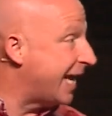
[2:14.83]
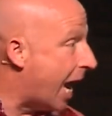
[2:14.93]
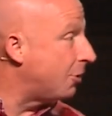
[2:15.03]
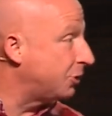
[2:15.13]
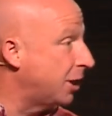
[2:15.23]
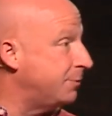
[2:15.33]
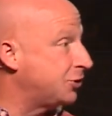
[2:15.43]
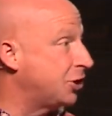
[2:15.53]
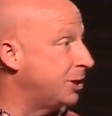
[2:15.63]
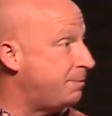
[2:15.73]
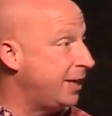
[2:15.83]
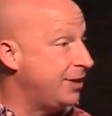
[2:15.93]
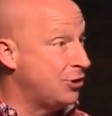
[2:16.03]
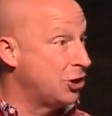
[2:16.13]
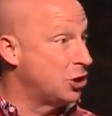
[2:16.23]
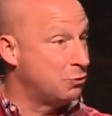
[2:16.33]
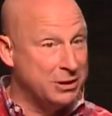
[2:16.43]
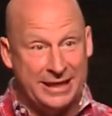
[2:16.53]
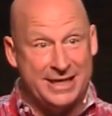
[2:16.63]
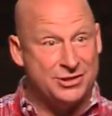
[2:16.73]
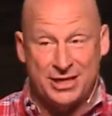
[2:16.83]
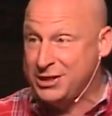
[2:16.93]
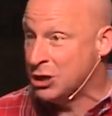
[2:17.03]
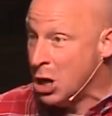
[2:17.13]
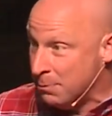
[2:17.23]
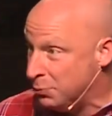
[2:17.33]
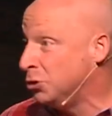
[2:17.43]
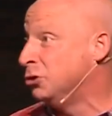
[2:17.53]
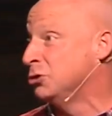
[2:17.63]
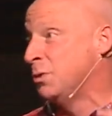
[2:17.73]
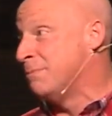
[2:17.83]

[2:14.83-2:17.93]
outcome is going to be. They're going to release these bulls with